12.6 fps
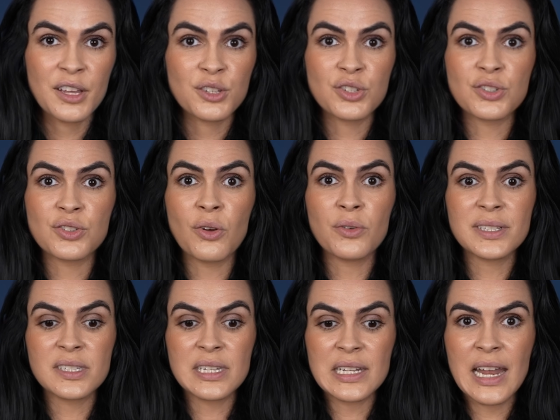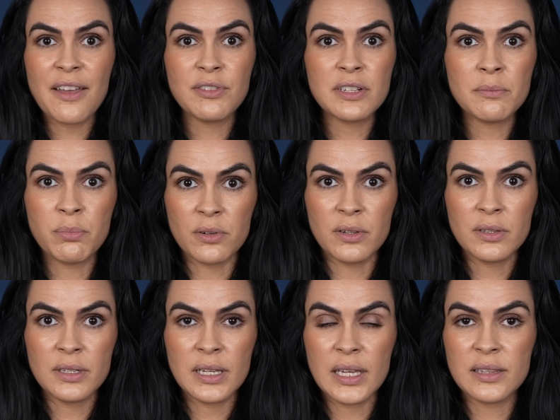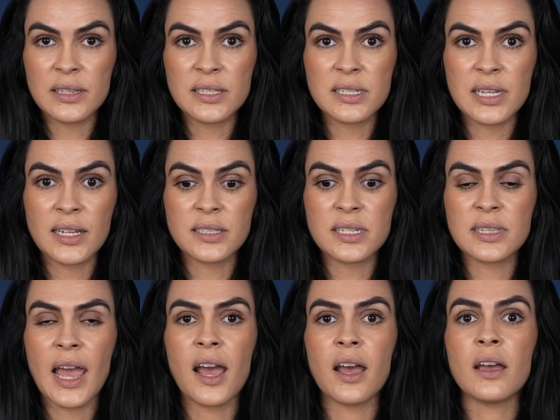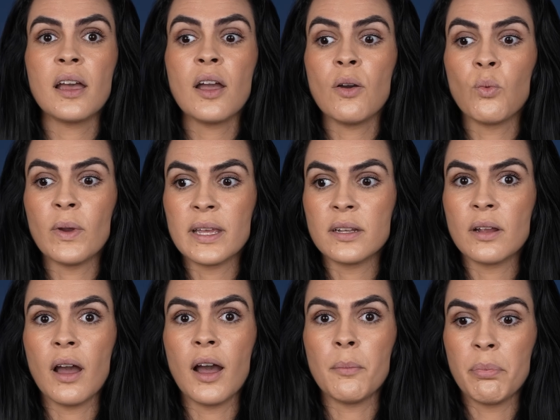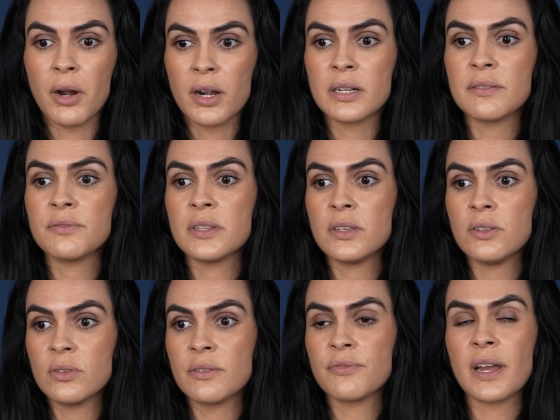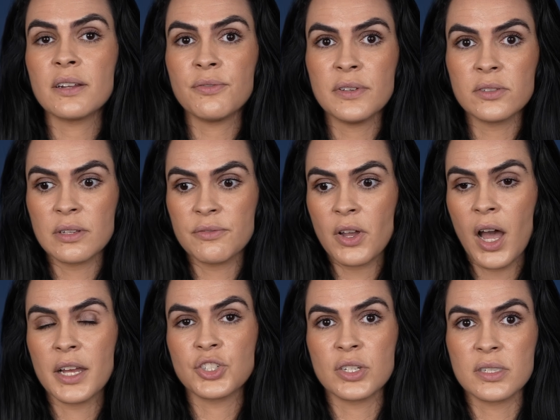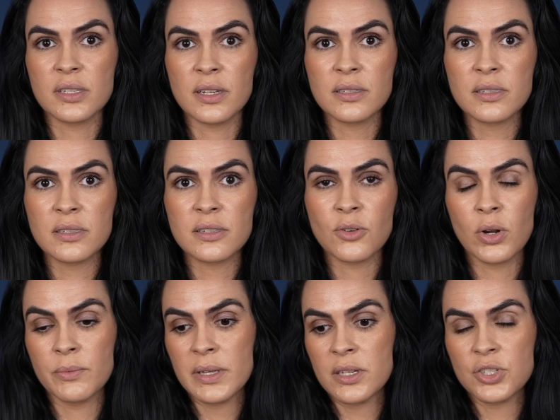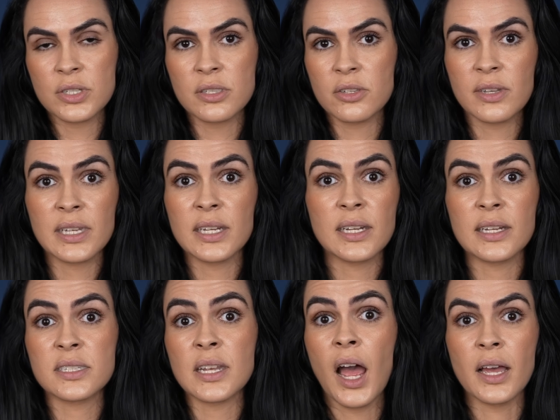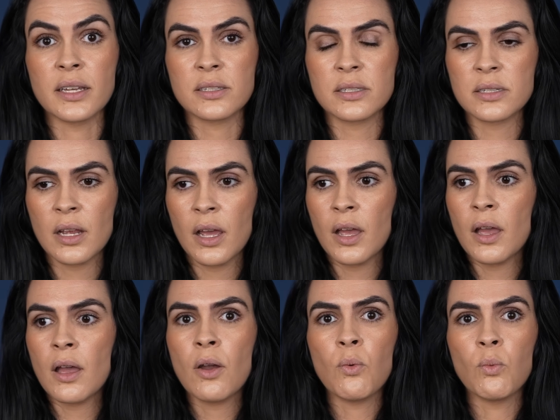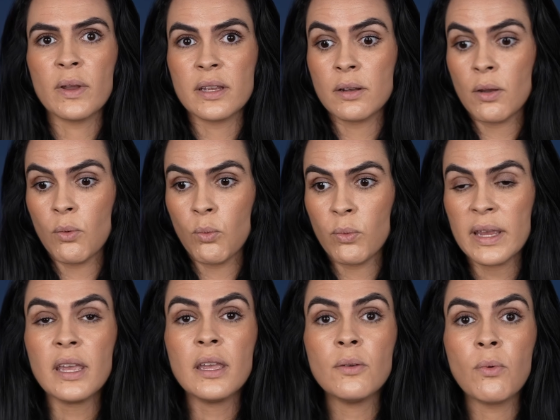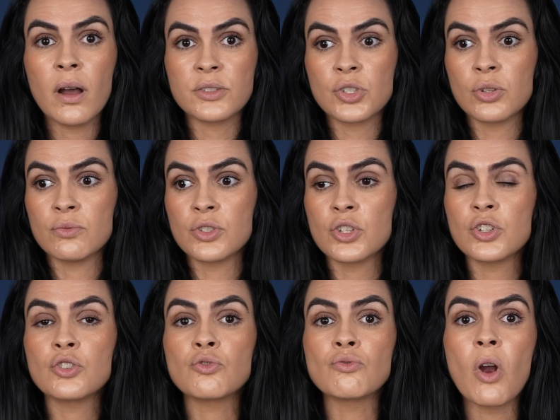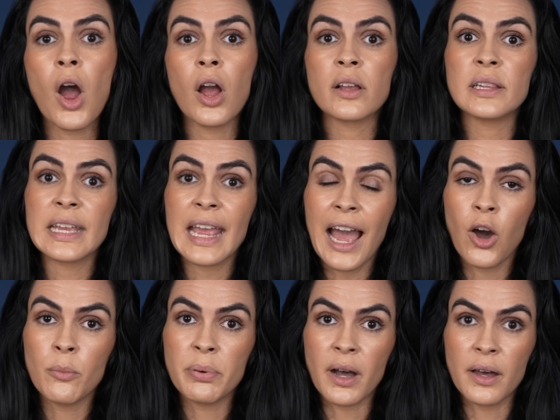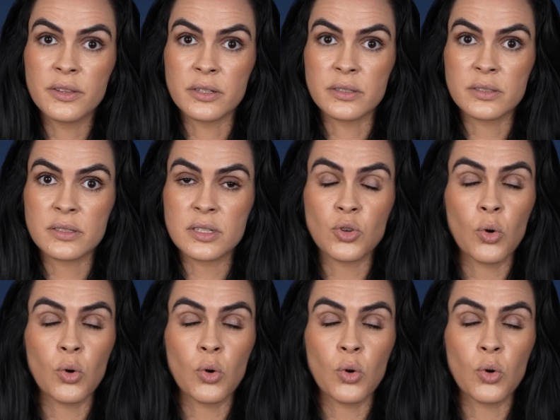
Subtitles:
So it's inevitable in the sense that when a part of the unified field of consciousness, or we could just look at it as us, when we want to strongly help others,